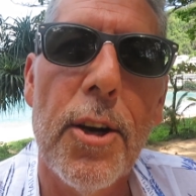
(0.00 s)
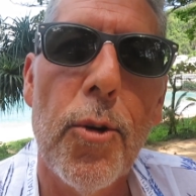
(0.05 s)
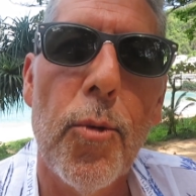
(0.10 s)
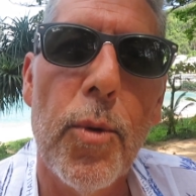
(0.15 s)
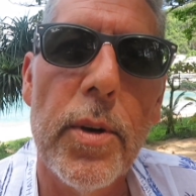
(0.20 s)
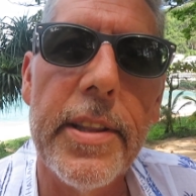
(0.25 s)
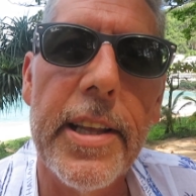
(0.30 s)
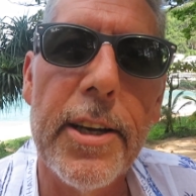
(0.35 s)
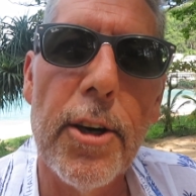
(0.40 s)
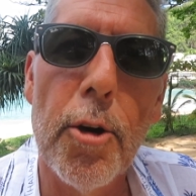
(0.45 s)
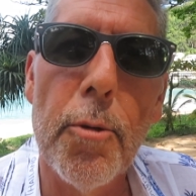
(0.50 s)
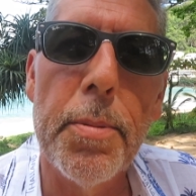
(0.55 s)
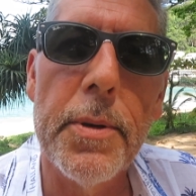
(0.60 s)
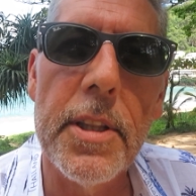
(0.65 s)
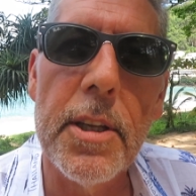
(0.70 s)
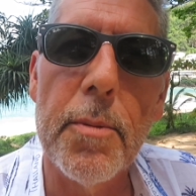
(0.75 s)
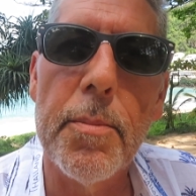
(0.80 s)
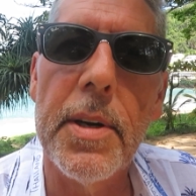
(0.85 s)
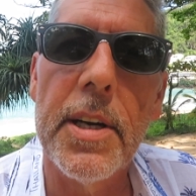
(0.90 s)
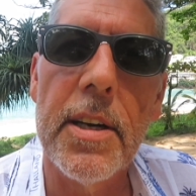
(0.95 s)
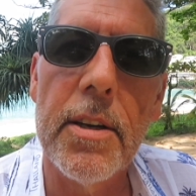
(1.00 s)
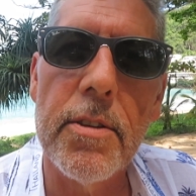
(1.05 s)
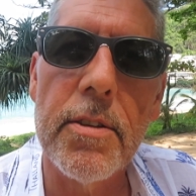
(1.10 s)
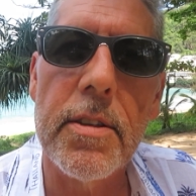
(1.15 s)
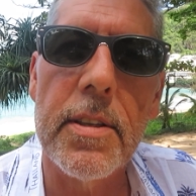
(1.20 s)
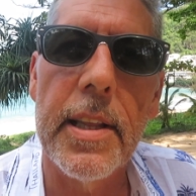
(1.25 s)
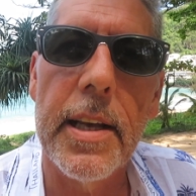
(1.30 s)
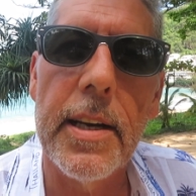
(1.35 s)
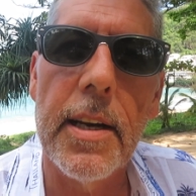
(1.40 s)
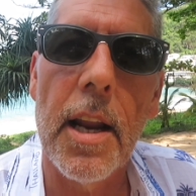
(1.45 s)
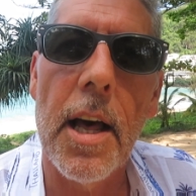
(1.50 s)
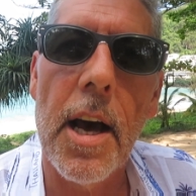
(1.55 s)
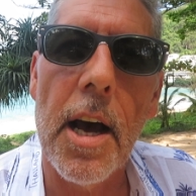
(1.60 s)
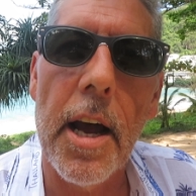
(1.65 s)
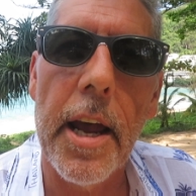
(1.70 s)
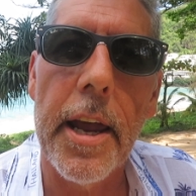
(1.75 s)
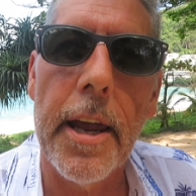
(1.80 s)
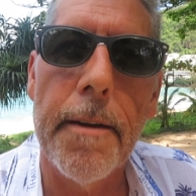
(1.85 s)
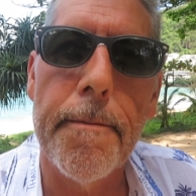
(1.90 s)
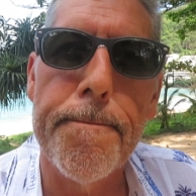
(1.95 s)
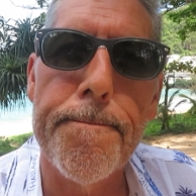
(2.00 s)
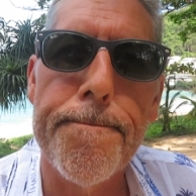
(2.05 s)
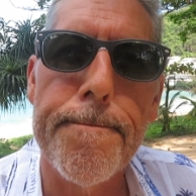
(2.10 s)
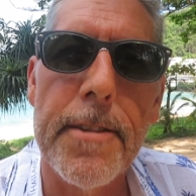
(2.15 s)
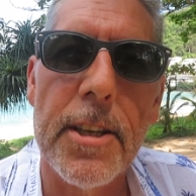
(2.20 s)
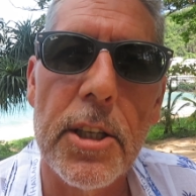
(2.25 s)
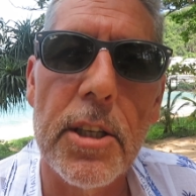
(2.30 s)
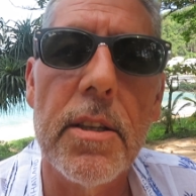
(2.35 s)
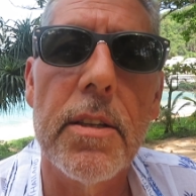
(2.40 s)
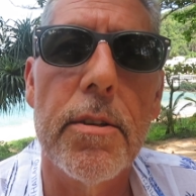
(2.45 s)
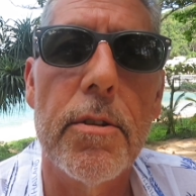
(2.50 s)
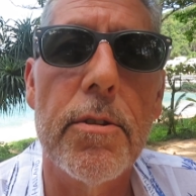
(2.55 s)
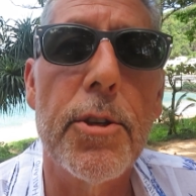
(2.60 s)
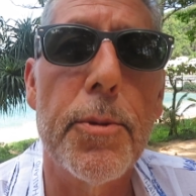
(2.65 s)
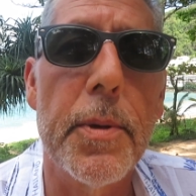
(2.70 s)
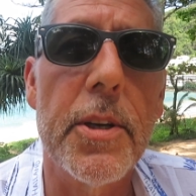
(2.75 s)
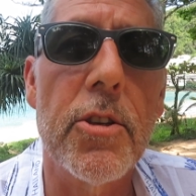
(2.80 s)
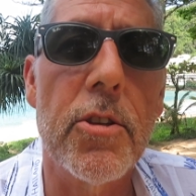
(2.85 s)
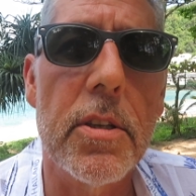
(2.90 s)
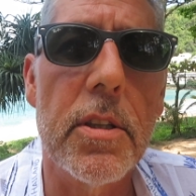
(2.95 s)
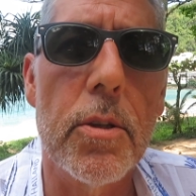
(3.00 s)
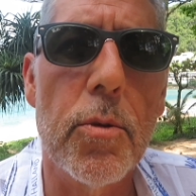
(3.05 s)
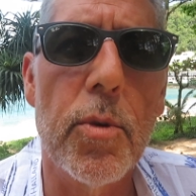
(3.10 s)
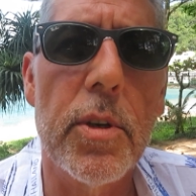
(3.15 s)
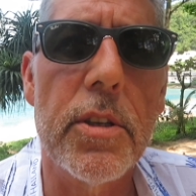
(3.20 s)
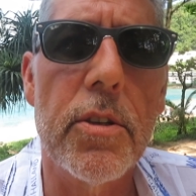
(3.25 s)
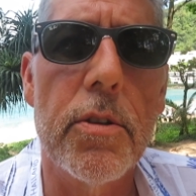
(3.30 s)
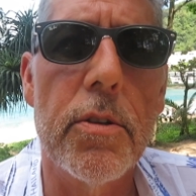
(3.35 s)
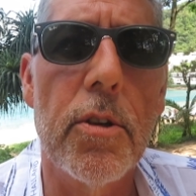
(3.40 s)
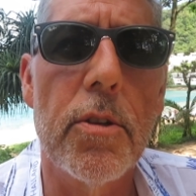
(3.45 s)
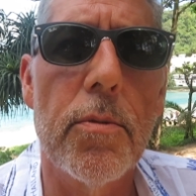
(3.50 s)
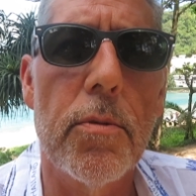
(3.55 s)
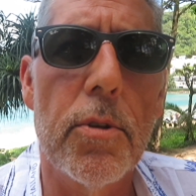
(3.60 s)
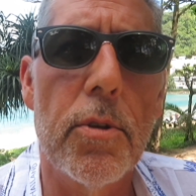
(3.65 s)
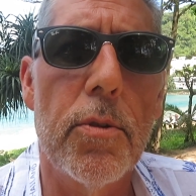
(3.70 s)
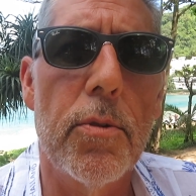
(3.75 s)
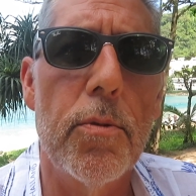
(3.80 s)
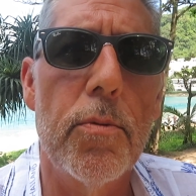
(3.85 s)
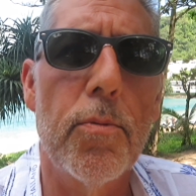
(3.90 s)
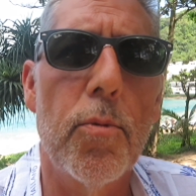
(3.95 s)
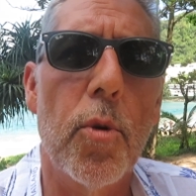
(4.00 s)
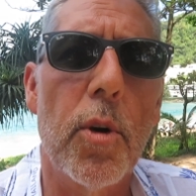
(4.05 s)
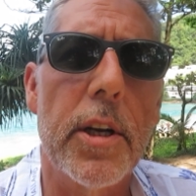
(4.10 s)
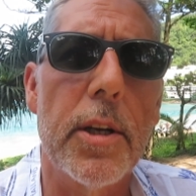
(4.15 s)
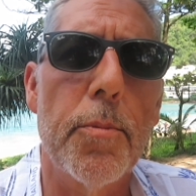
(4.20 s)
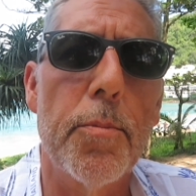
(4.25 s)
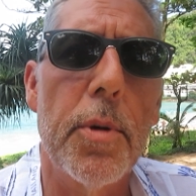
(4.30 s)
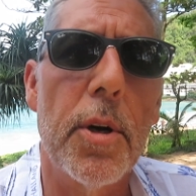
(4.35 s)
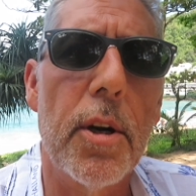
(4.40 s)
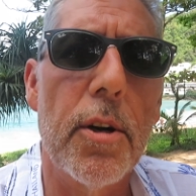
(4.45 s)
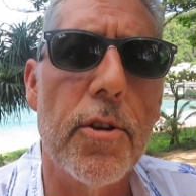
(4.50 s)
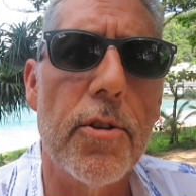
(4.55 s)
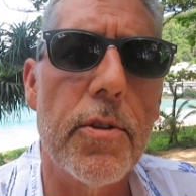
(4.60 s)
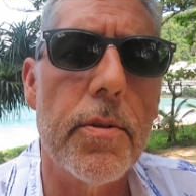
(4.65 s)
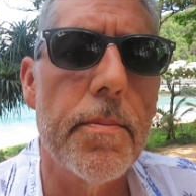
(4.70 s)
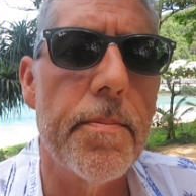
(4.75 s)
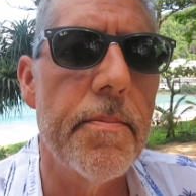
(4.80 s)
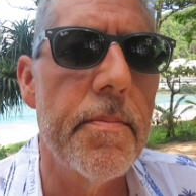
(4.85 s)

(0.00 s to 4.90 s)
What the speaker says: when they open their mouths, they lie, especially the ones who work in bars.